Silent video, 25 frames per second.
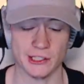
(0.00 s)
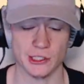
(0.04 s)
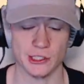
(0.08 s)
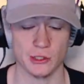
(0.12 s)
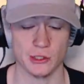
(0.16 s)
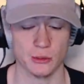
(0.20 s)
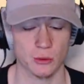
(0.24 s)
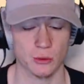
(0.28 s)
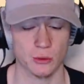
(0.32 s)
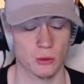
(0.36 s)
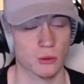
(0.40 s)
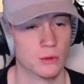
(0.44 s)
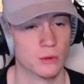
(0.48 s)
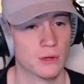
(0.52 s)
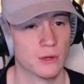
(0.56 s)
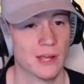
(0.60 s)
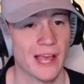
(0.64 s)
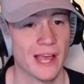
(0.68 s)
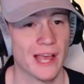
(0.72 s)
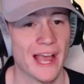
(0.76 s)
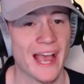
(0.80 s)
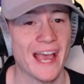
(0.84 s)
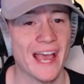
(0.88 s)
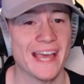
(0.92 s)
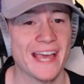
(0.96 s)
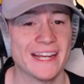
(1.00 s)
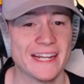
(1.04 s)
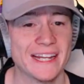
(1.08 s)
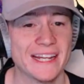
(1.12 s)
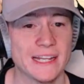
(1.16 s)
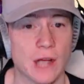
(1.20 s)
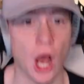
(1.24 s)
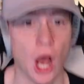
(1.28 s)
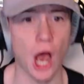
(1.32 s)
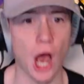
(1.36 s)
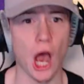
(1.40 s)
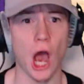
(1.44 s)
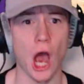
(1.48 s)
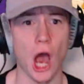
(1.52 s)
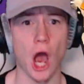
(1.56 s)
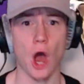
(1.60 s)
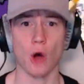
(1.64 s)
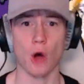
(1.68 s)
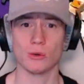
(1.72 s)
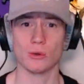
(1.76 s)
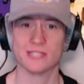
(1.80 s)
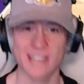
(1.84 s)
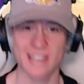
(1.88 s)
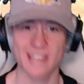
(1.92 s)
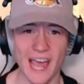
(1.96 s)
you. AD.
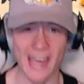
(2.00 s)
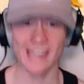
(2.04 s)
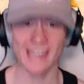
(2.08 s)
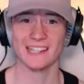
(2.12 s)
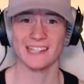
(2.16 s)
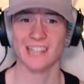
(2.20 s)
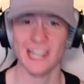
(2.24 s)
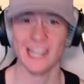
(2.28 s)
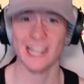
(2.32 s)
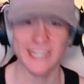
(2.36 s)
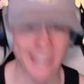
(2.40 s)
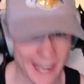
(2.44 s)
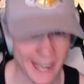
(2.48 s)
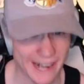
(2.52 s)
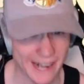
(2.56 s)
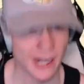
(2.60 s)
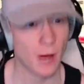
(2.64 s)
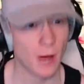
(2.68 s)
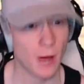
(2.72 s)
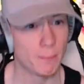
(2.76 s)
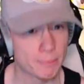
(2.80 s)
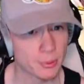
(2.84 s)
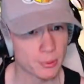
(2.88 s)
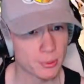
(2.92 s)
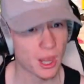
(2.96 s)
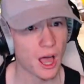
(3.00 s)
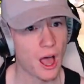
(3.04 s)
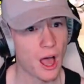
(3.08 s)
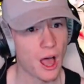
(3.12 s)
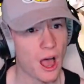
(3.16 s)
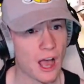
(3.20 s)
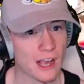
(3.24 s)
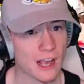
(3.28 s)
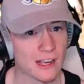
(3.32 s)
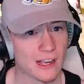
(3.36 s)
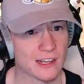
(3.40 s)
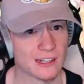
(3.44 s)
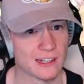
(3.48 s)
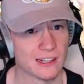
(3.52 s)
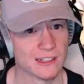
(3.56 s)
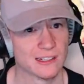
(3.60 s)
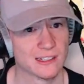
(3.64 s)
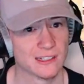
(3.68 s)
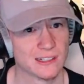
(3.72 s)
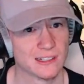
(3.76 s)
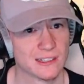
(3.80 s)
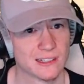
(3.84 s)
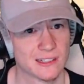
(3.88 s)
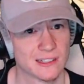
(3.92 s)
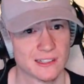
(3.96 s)
Oh, Talen getting the
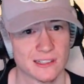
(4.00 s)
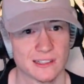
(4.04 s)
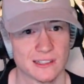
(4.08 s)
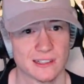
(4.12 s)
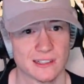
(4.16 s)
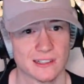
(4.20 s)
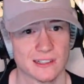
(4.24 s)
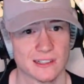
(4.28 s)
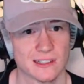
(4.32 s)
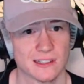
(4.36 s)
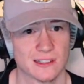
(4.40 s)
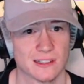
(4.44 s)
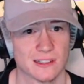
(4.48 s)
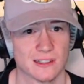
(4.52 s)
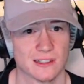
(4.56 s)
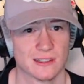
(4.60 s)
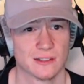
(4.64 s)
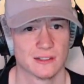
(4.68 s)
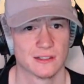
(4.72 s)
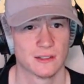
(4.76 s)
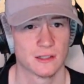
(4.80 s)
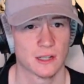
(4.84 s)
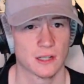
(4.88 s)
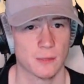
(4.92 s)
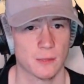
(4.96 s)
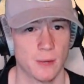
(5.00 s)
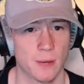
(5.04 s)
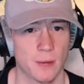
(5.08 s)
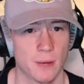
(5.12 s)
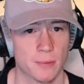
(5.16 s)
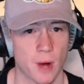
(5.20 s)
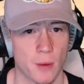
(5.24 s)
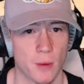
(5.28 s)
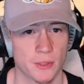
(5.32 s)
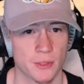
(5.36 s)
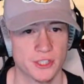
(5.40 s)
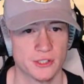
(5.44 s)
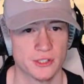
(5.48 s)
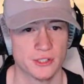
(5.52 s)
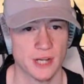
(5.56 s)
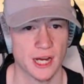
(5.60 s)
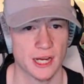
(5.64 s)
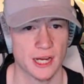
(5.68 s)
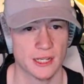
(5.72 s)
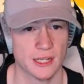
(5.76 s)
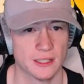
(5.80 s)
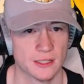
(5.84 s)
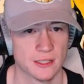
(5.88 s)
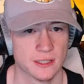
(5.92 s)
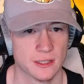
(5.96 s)
block. Come on, bro. What you
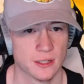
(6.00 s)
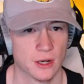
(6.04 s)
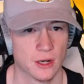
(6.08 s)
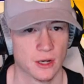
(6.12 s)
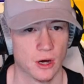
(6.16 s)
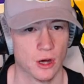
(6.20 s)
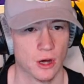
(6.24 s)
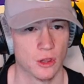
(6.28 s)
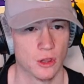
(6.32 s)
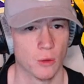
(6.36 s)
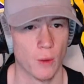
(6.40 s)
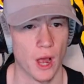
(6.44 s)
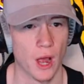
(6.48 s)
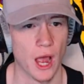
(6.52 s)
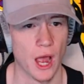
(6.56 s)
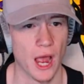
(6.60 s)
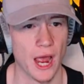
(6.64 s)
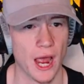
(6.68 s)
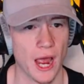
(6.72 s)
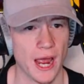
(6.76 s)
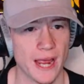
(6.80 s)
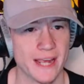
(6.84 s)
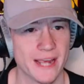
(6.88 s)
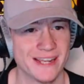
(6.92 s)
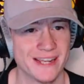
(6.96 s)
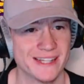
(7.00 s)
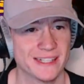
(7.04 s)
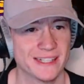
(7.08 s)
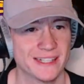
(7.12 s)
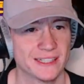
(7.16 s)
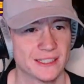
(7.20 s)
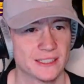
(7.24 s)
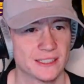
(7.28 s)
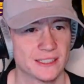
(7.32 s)
got? All the way.